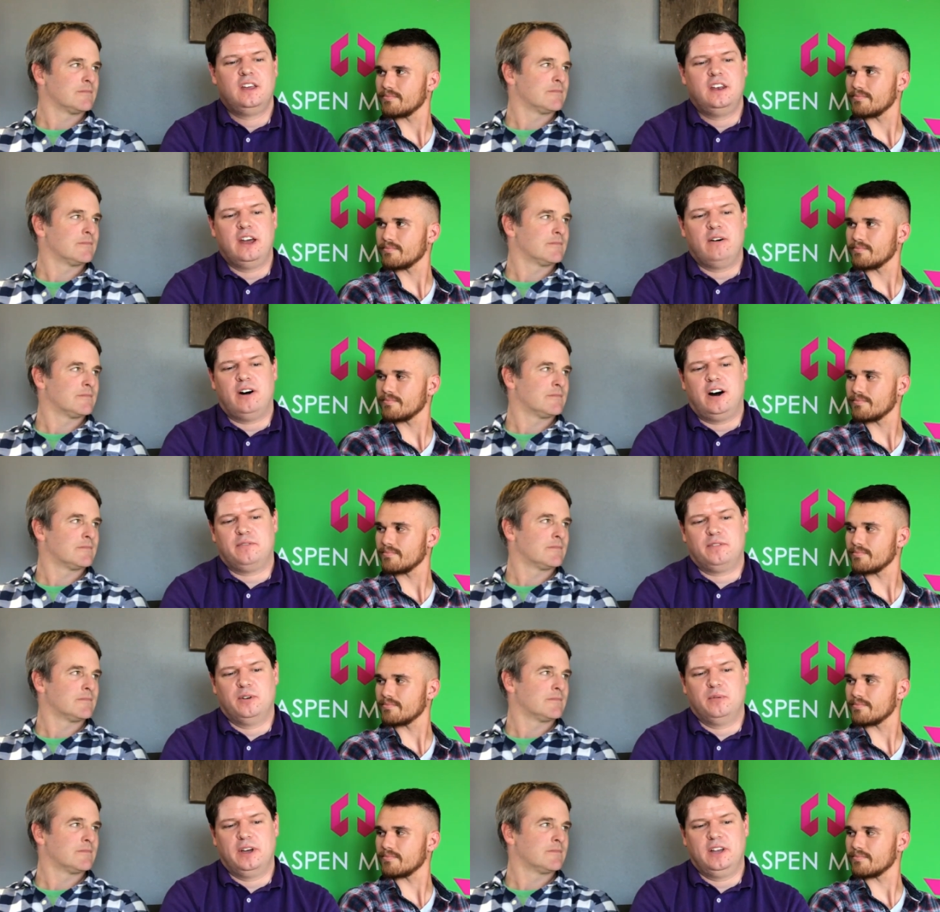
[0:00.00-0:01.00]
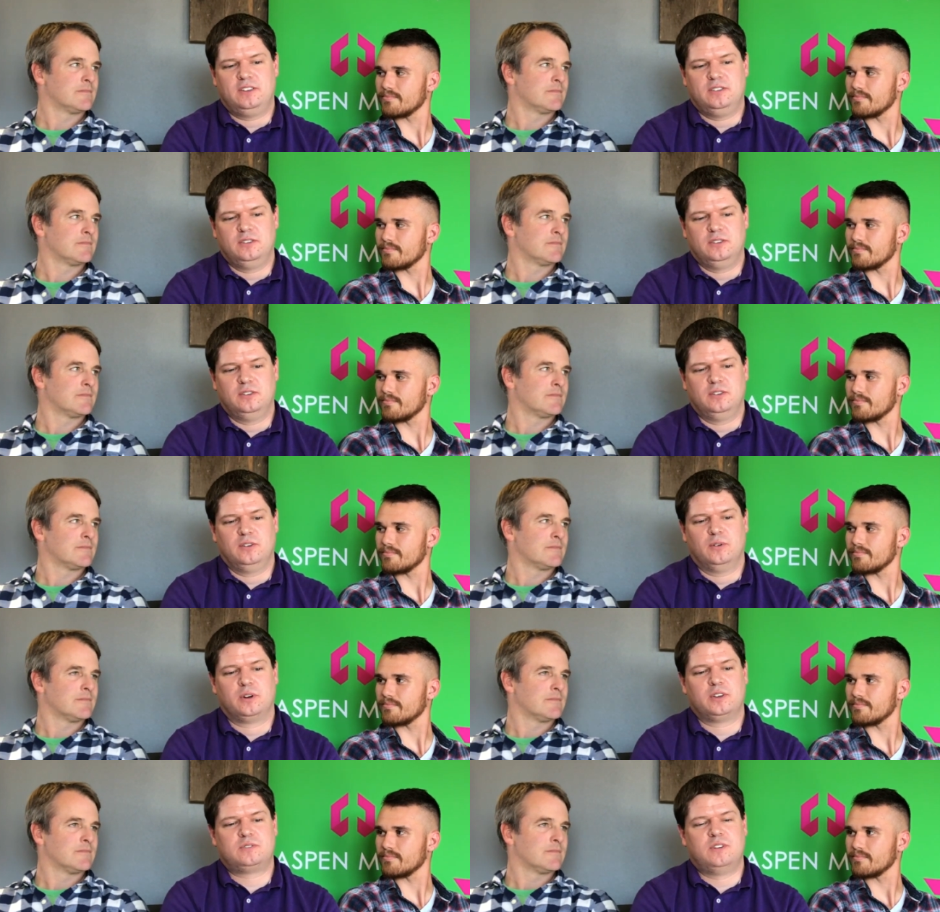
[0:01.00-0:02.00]
Speaker 1: now offer a way to
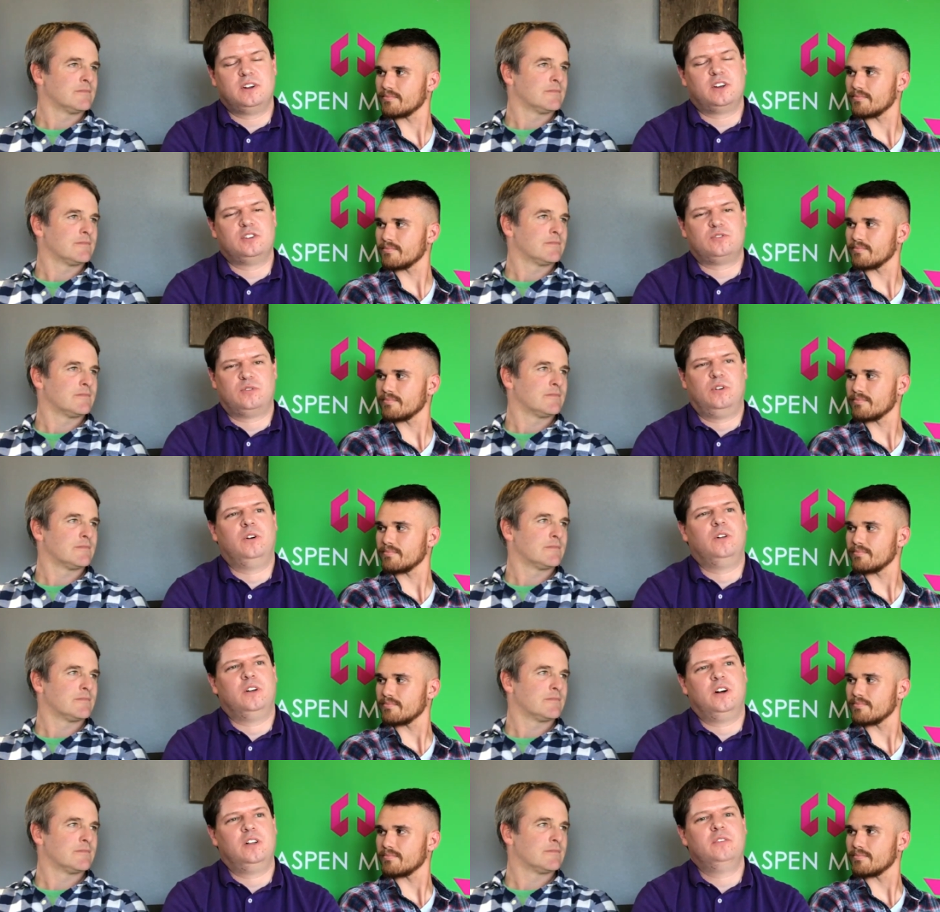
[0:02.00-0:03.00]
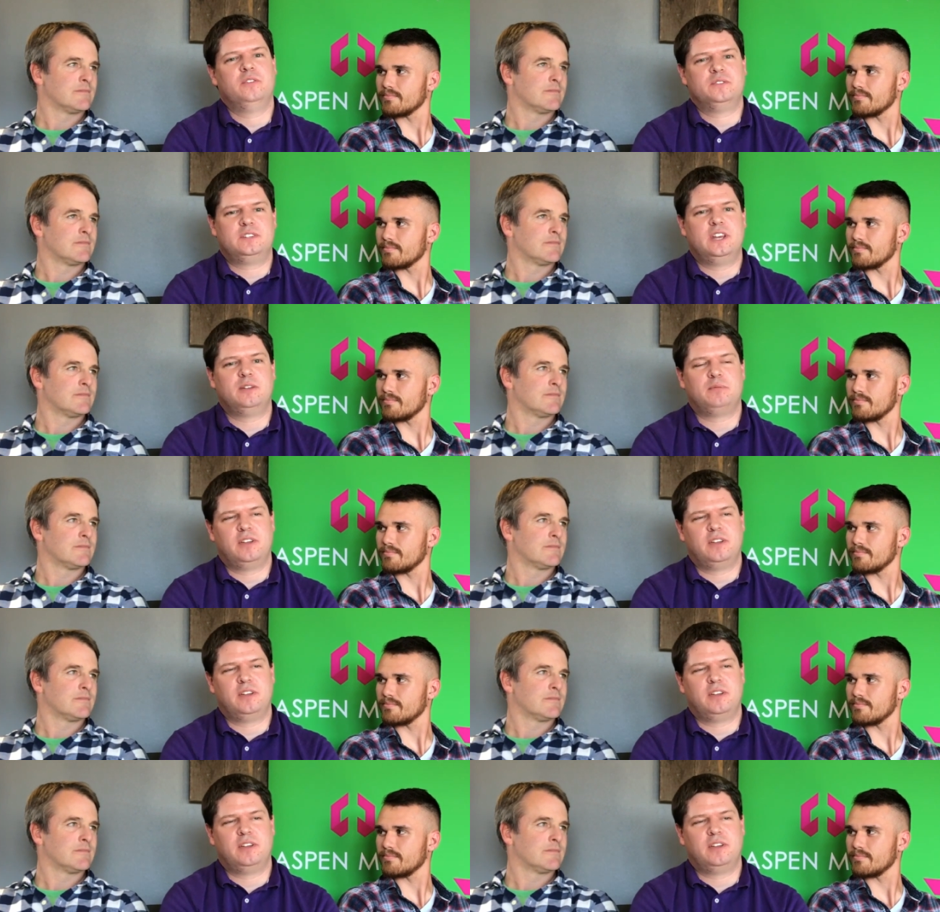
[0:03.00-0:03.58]
orchestrate and control all of those data